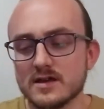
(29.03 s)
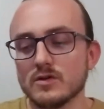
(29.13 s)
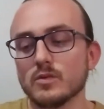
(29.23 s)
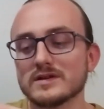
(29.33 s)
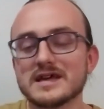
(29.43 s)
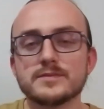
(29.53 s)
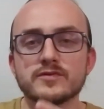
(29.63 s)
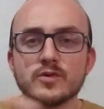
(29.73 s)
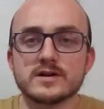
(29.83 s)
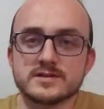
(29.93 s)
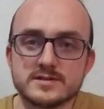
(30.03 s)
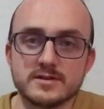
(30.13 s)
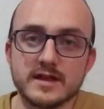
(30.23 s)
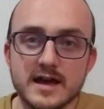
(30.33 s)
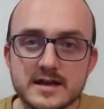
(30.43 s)
what type of questions do
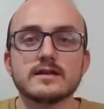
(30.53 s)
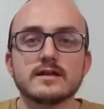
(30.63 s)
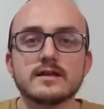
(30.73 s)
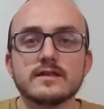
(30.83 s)
they ask?